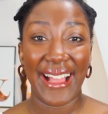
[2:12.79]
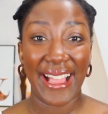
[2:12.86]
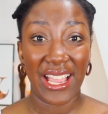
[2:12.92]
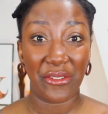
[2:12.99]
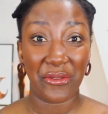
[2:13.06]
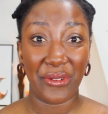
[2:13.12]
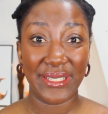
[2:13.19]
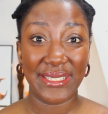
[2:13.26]
I
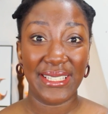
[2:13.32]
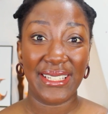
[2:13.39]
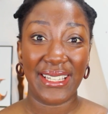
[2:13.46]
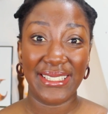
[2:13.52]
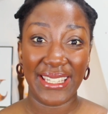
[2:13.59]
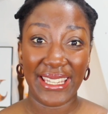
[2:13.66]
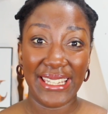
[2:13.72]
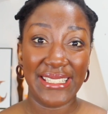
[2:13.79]
have written
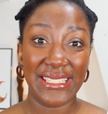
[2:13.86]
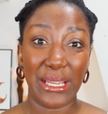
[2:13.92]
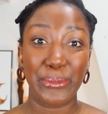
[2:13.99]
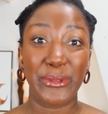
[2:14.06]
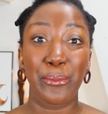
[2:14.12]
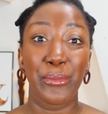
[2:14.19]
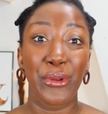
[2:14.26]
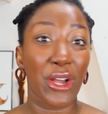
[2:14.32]
an
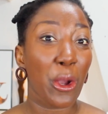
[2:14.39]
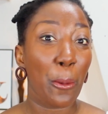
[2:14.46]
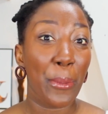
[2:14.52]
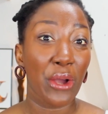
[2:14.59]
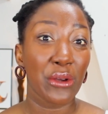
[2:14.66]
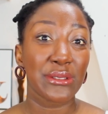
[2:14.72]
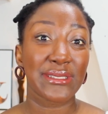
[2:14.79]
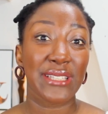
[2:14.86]
in-depth blog
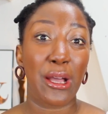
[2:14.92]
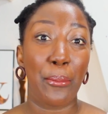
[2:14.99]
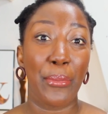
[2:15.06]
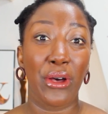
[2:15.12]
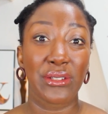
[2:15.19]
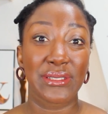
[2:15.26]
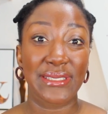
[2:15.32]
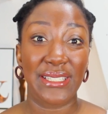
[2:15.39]
post
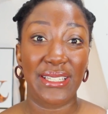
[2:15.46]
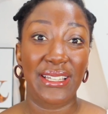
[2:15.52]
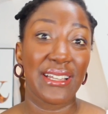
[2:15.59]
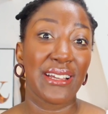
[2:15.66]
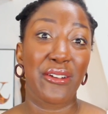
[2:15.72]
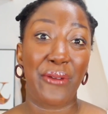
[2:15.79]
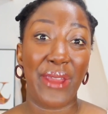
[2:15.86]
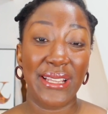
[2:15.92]
about
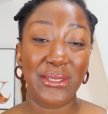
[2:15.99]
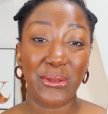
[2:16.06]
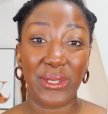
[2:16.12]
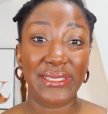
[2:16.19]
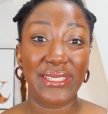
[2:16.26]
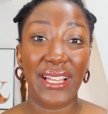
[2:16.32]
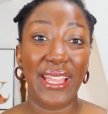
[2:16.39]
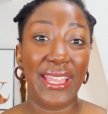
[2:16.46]
rice
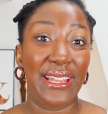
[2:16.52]
water